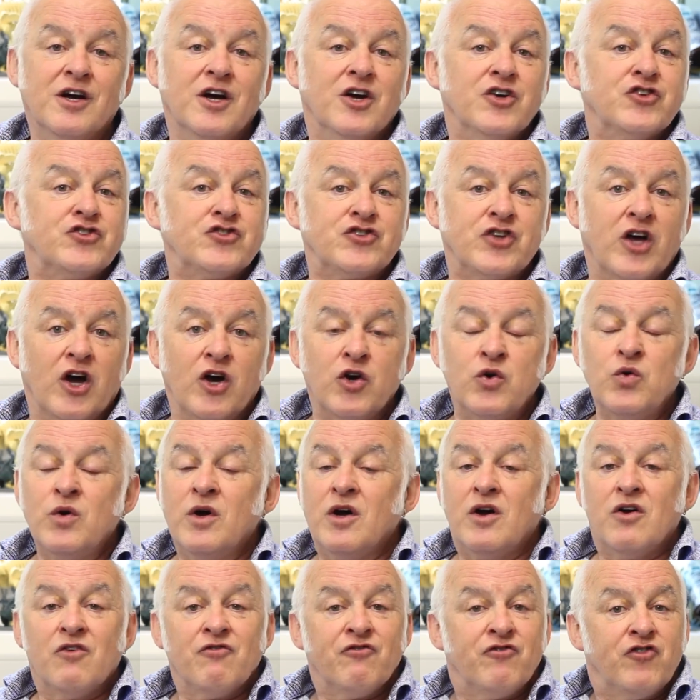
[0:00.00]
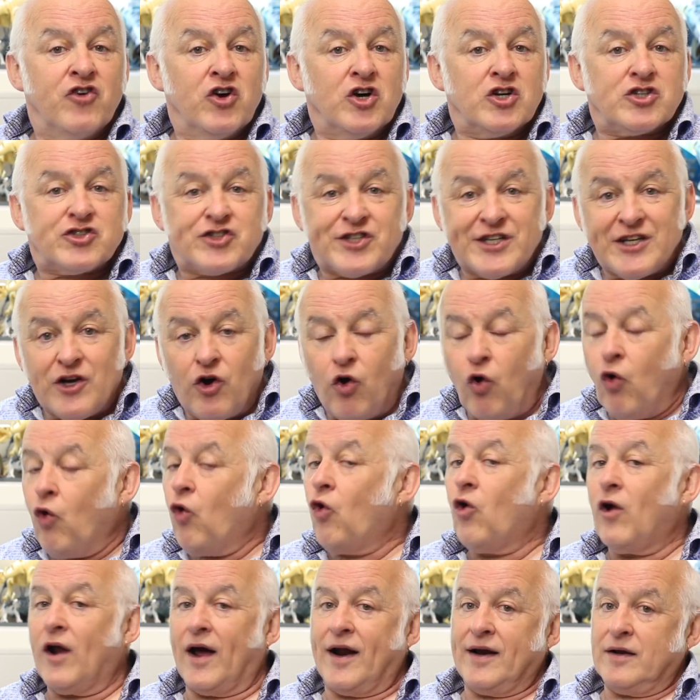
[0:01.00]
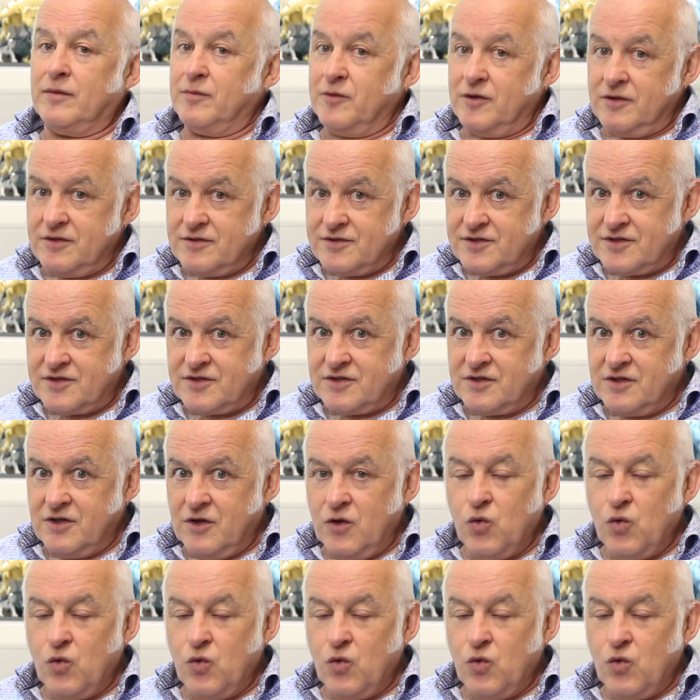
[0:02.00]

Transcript: So virtually all animals